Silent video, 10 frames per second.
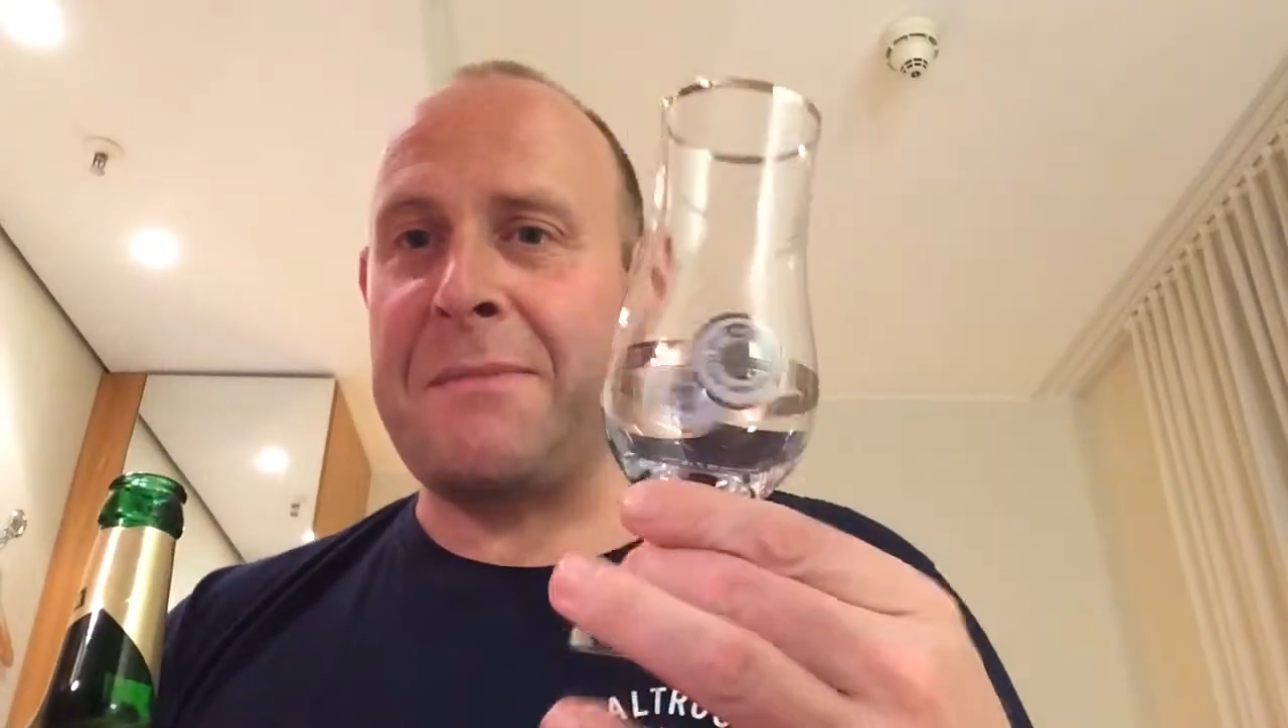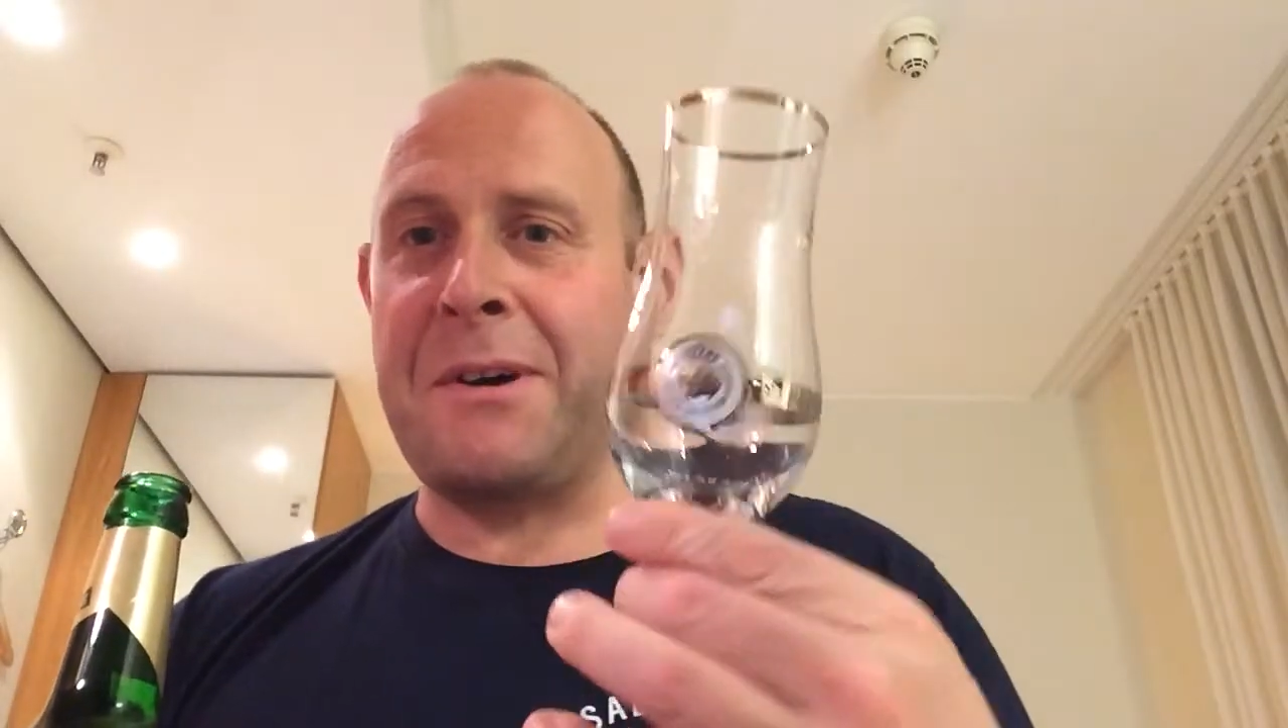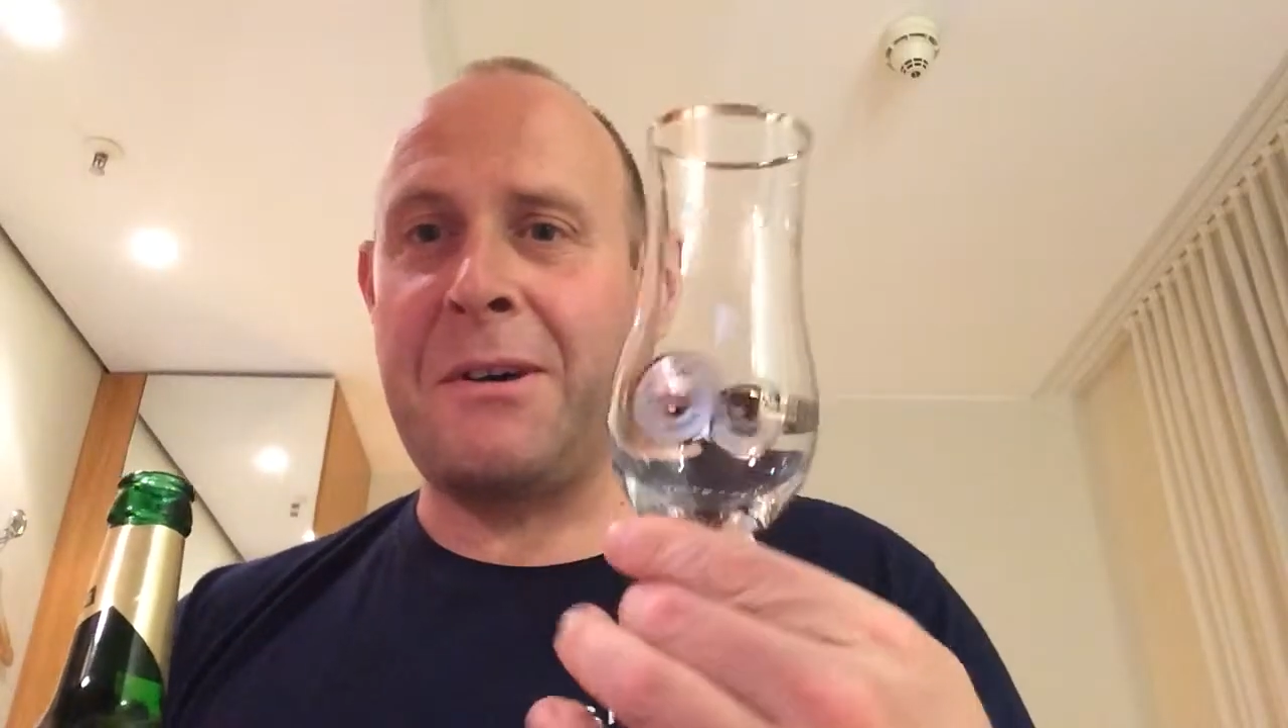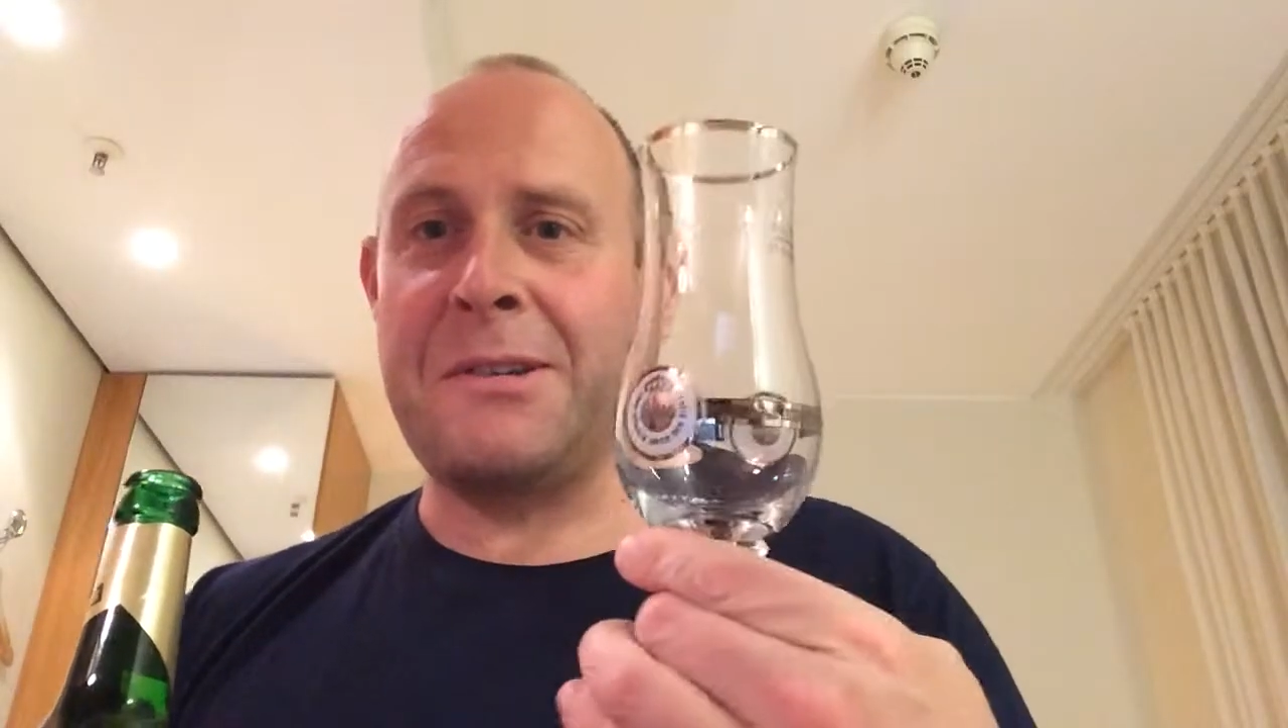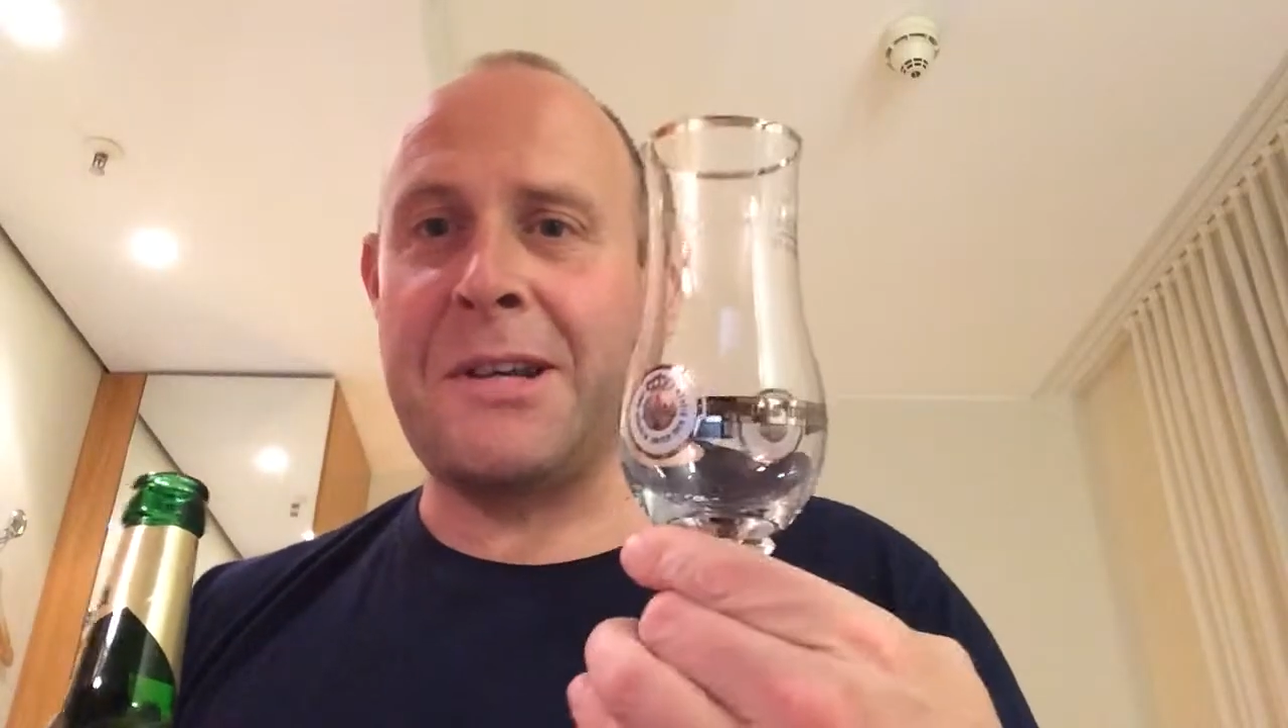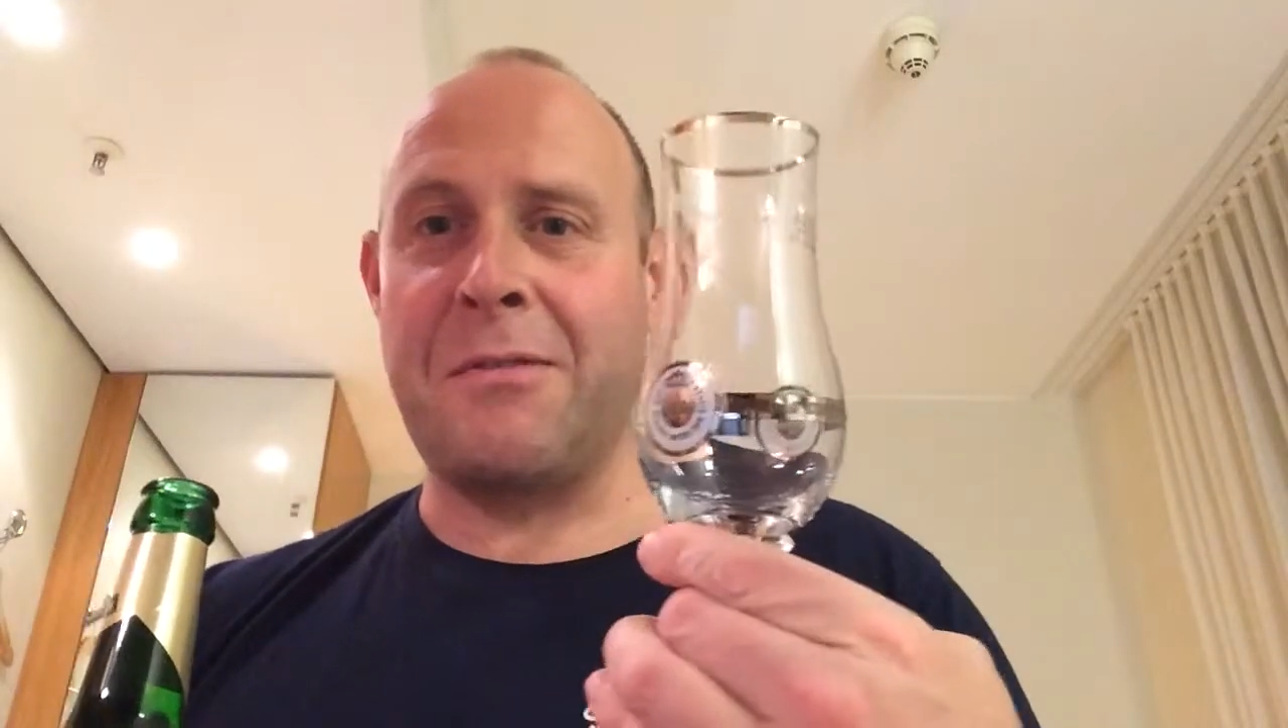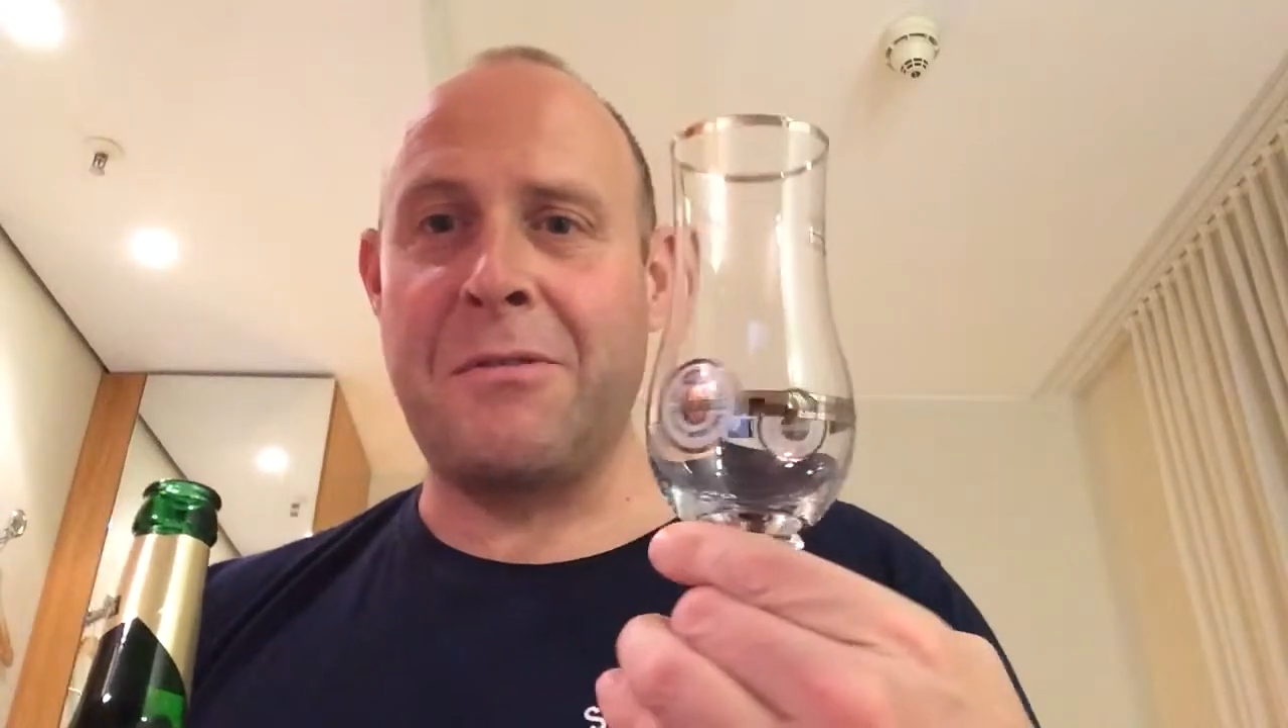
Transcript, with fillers: in my hotel